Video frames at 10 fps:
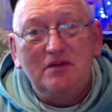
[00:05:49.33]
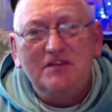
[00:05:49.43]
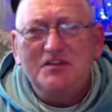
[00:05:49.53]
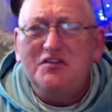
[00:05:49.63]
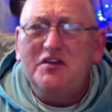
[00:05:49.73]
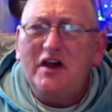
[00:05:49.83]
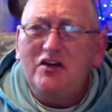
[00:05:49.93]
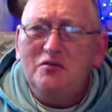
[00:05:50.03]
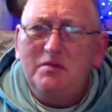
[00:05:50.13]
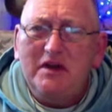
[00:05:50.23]
so that I
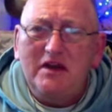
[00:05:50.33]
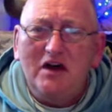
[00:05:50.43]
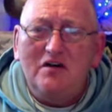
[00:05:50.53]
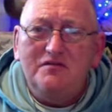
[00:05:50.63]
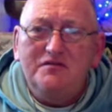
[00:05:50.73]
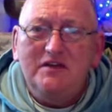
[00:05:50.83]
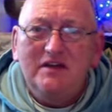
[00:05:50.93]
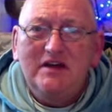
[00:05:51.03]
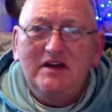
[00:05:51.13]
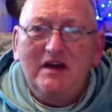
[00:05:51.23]
could be loved
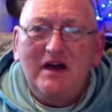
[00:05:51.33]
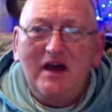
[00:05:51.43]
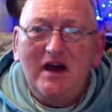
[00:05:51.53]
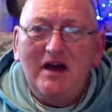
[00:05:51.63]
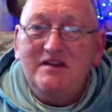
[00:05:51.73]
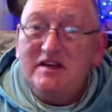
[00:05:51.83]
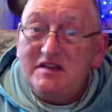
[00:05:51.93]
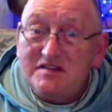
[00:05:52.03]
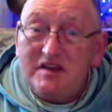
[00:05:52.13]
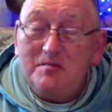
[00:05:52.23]
and
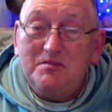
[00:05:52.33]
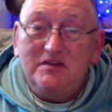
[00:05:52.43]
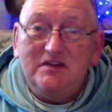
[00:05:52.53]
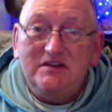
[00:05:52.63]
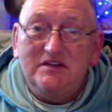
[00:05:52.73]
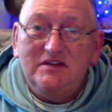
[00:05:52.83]
accepted.